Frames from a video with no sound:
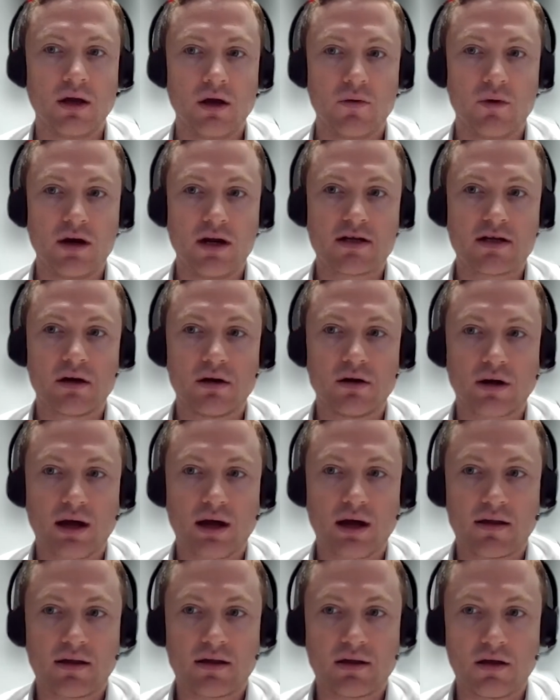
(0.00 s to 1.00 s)
we need to look
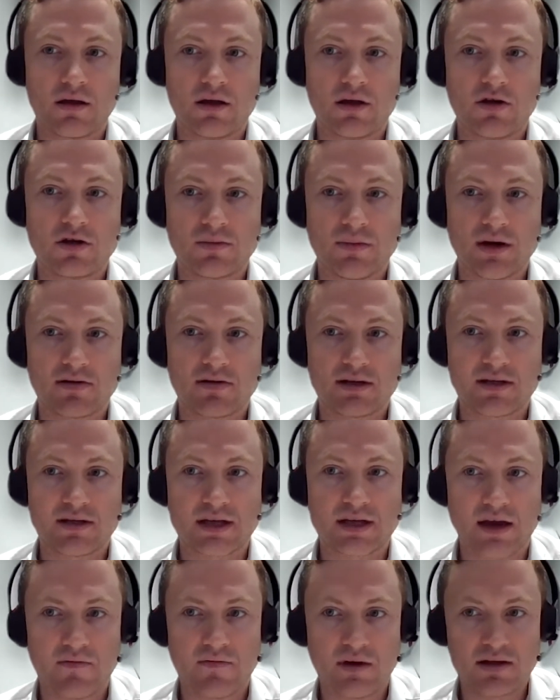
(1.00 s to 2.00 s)
at the huge amount of
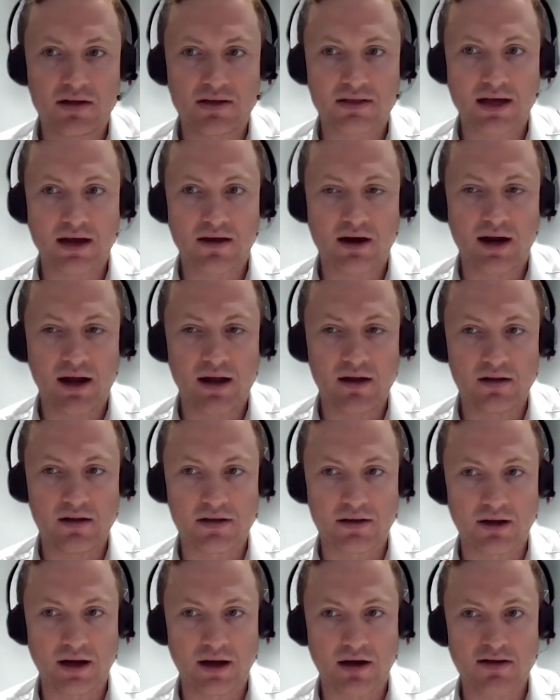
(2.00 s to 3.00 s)
savings that are held
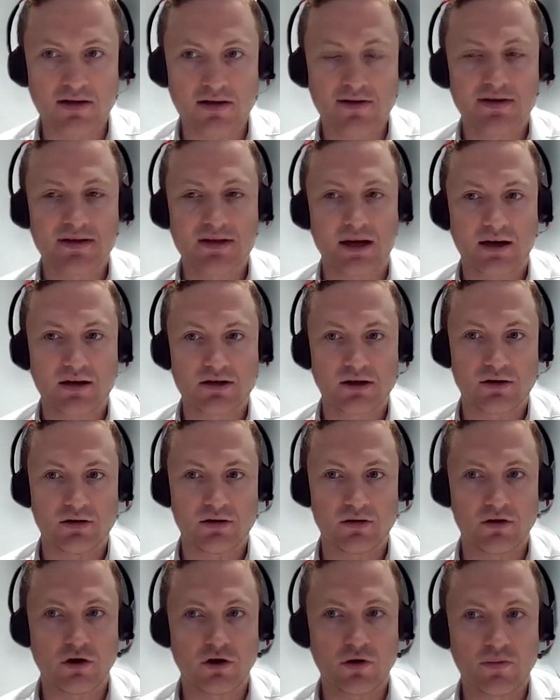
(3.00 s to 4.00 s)
in the household sector
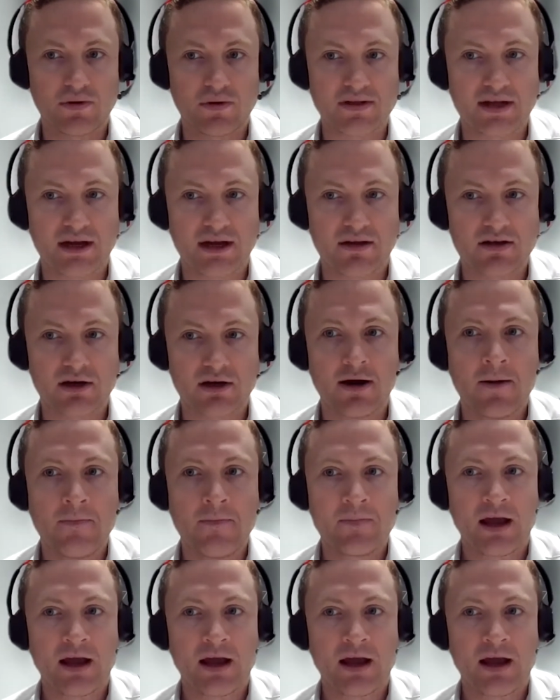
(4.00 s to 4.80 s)
and the corporate sector,